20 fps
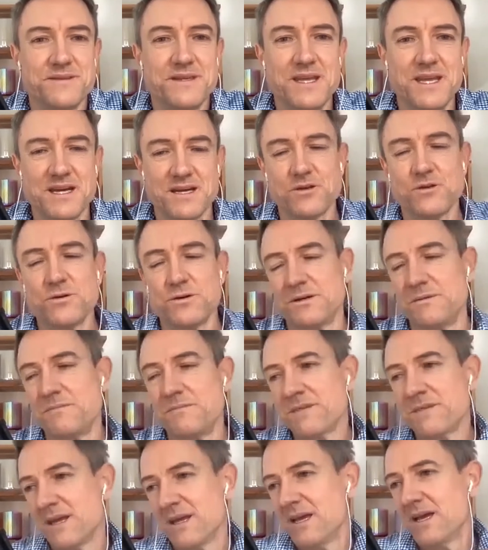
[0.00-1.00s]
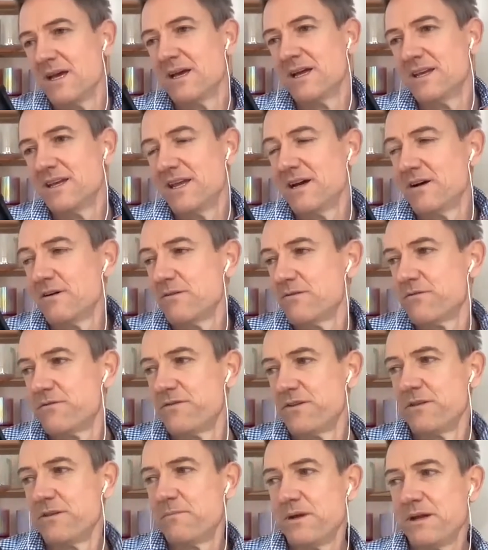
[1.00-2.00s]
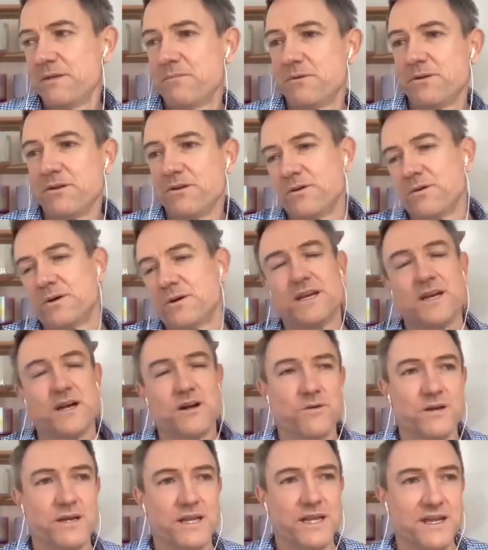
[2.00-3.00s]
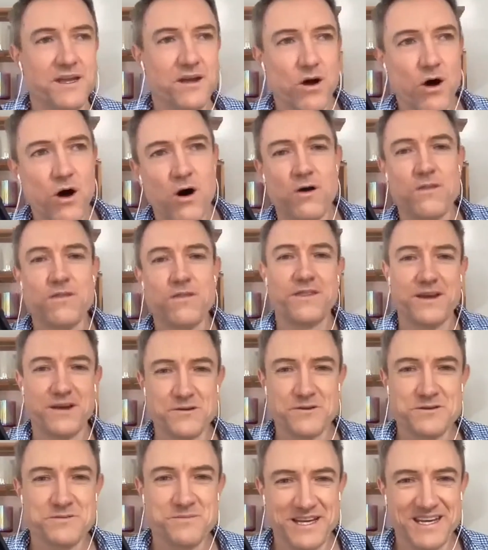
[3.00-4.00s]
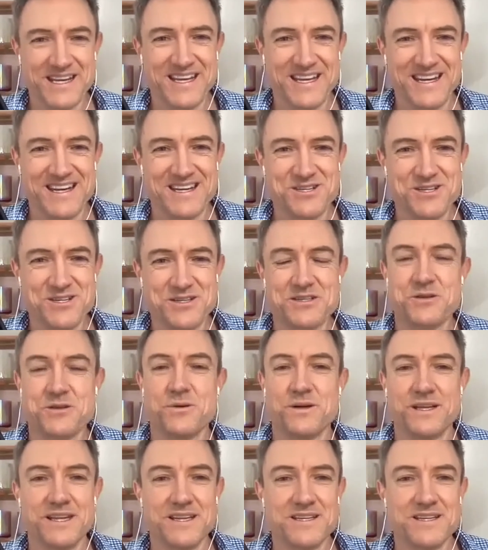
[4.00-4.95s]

Yeah, good. Now, for the people who are currently on those medications who are